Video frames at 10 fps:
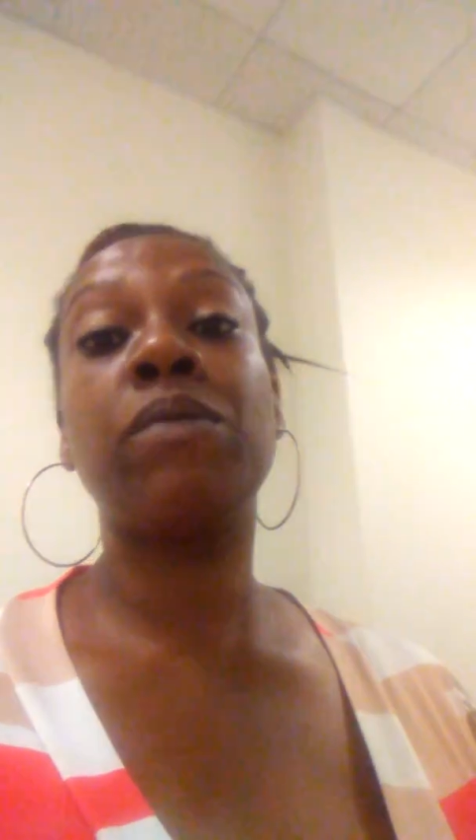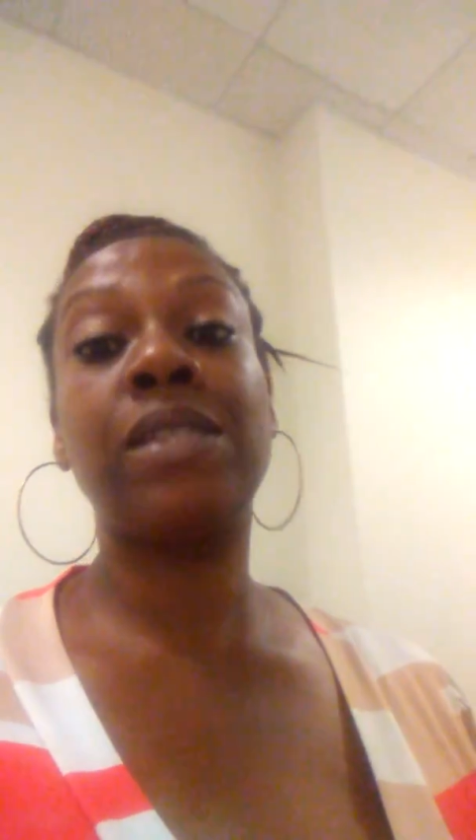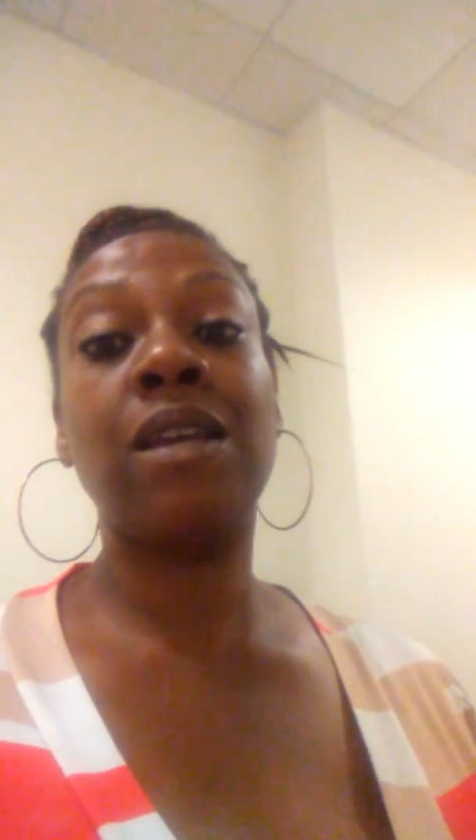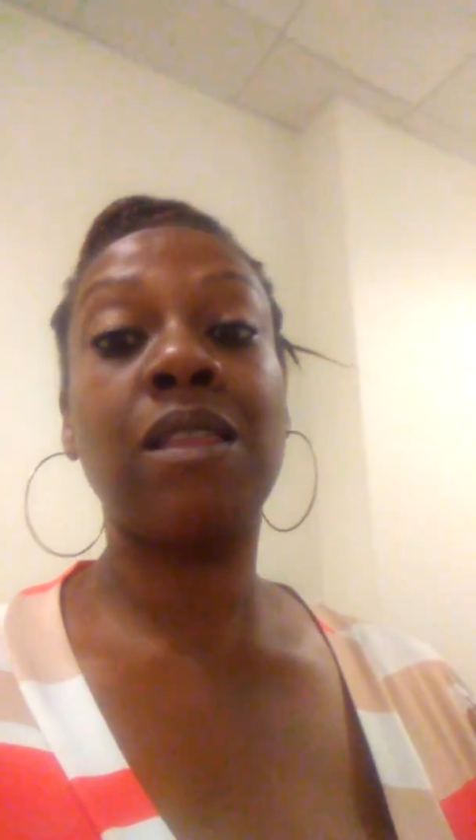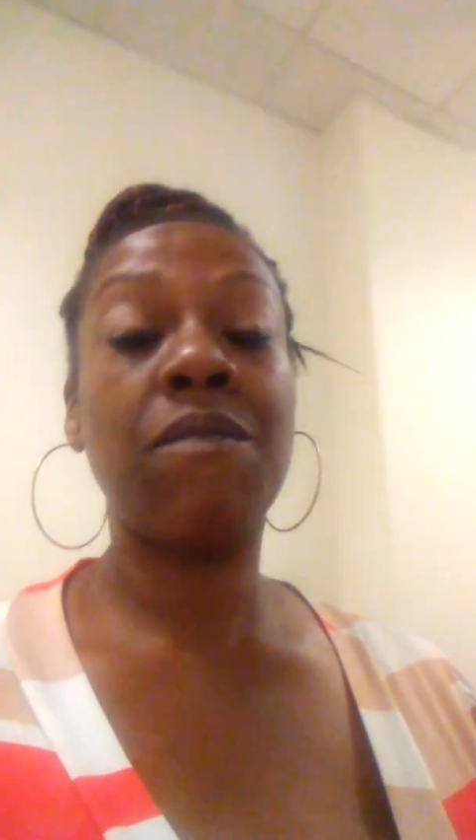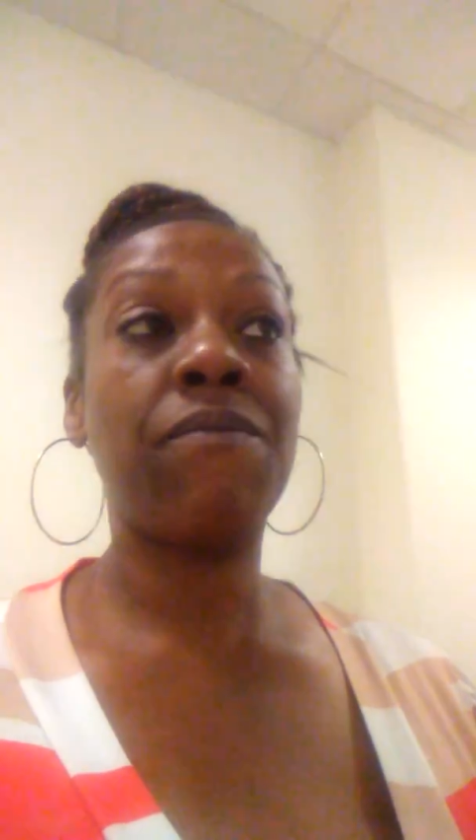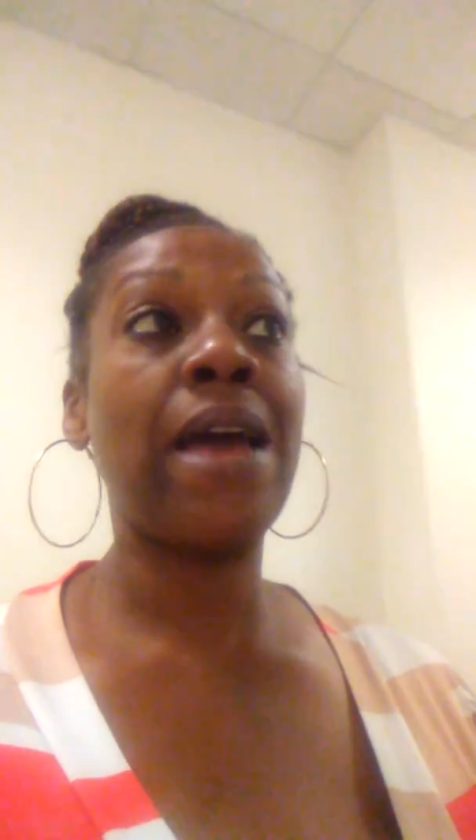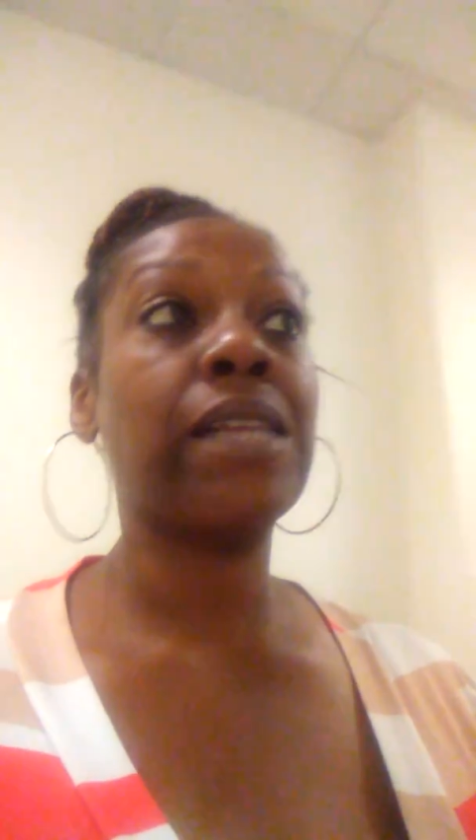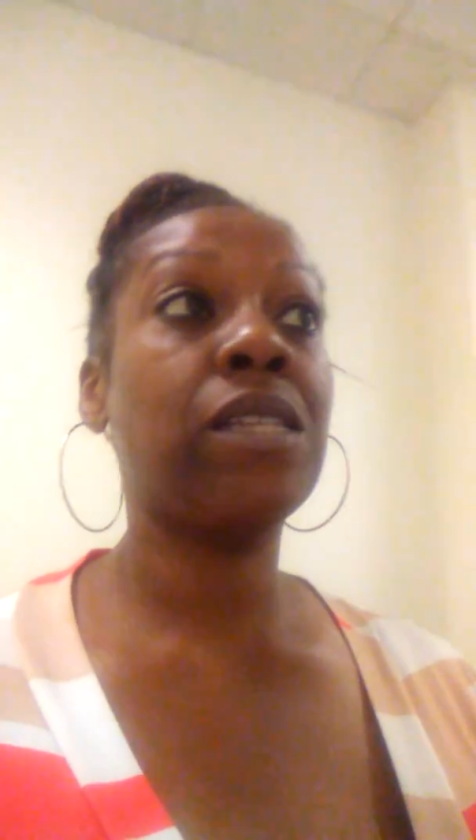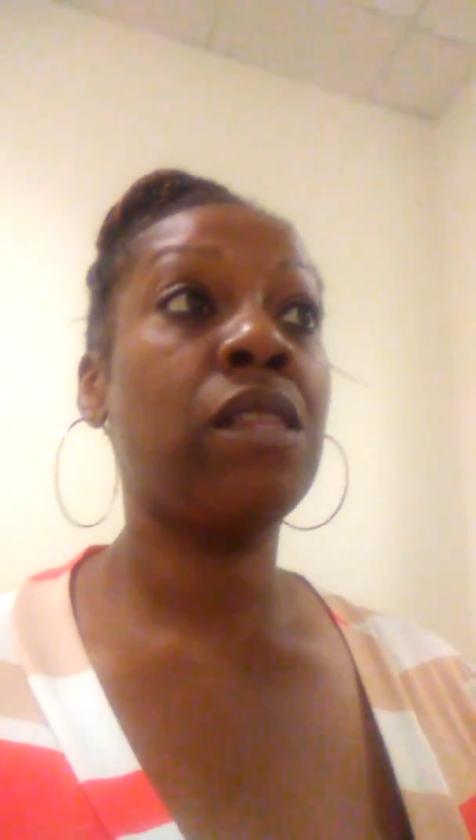presenting the
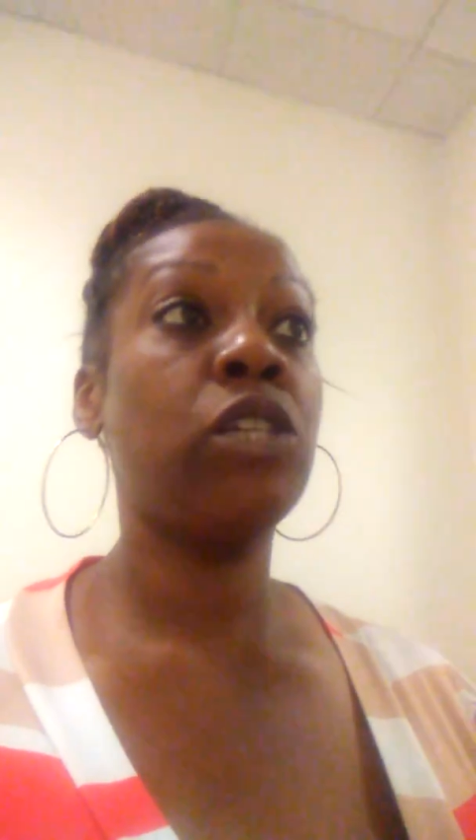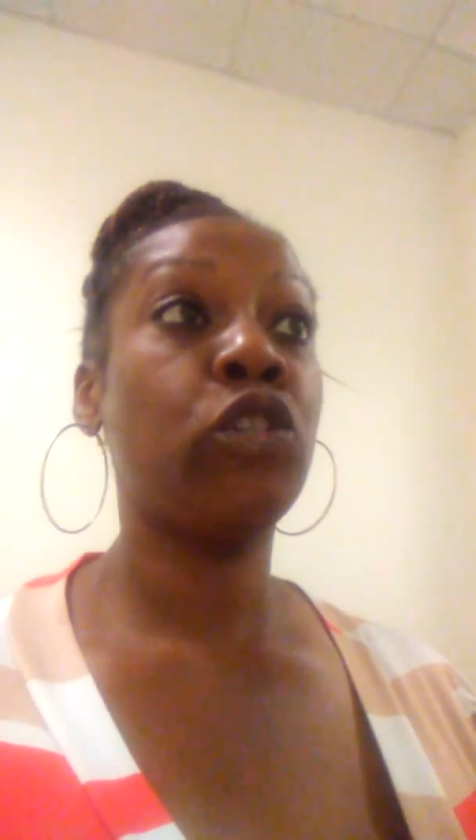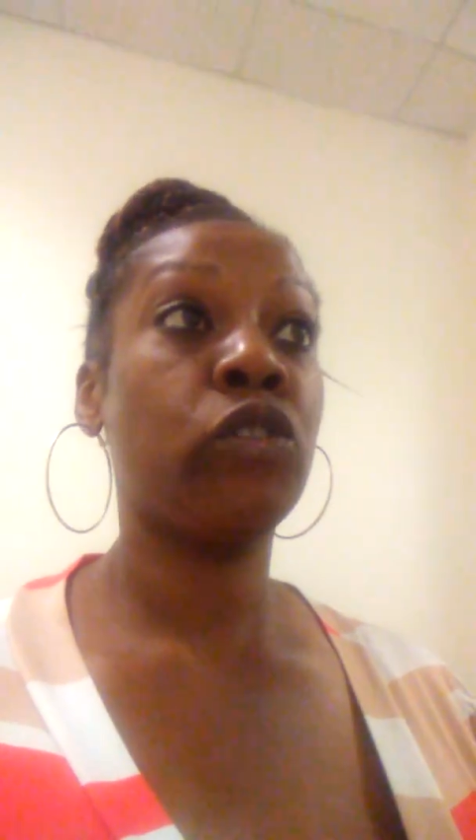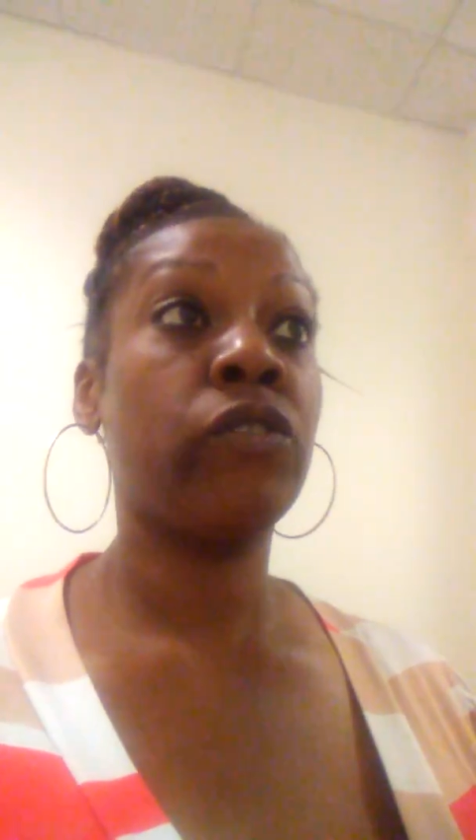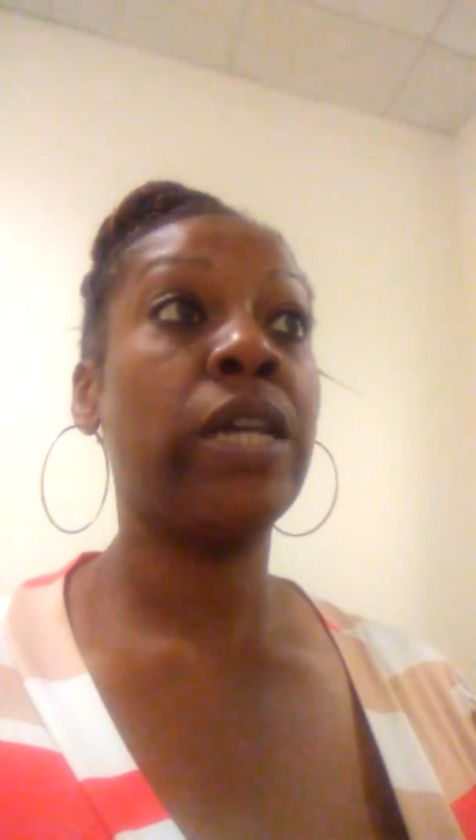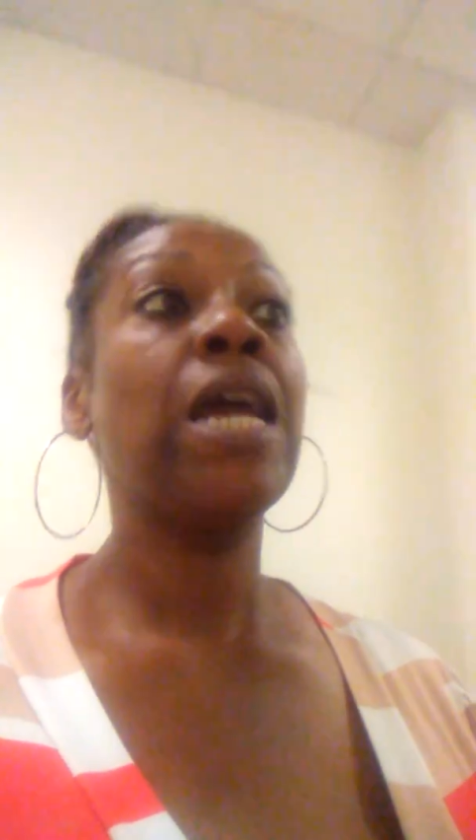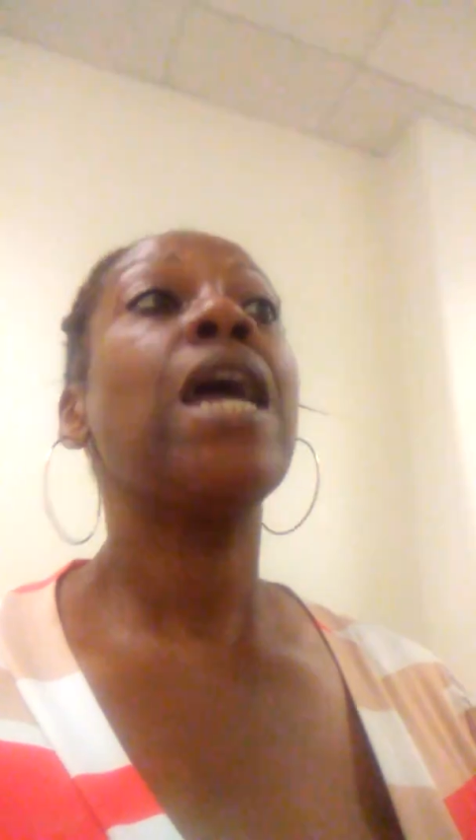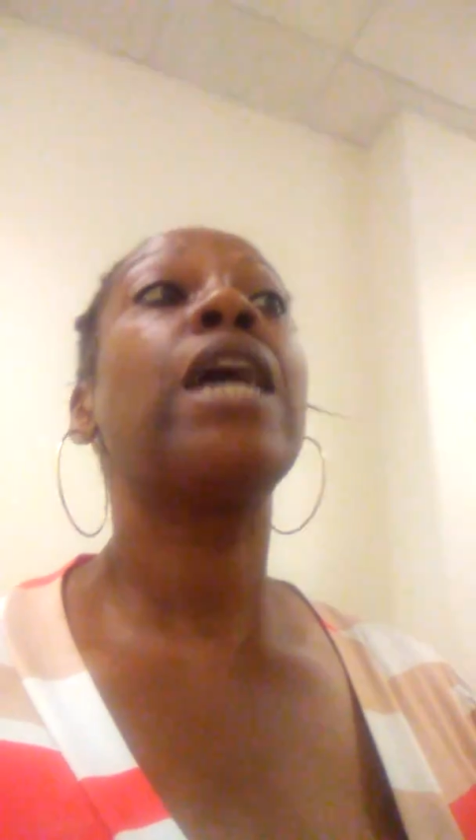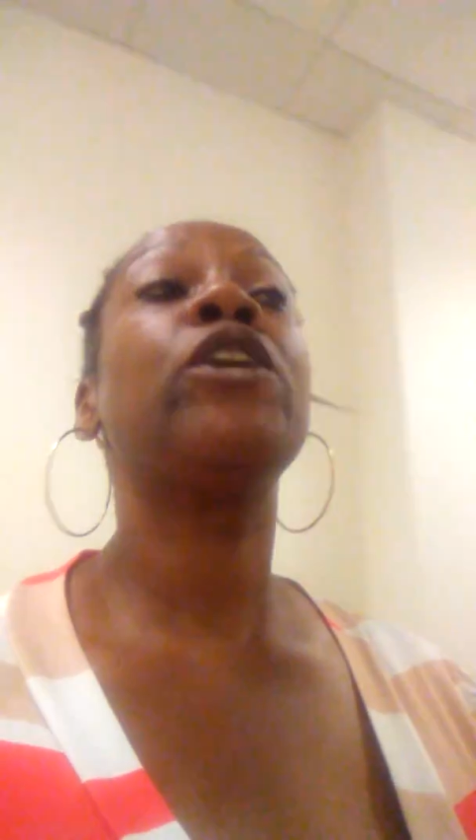facts to the jury,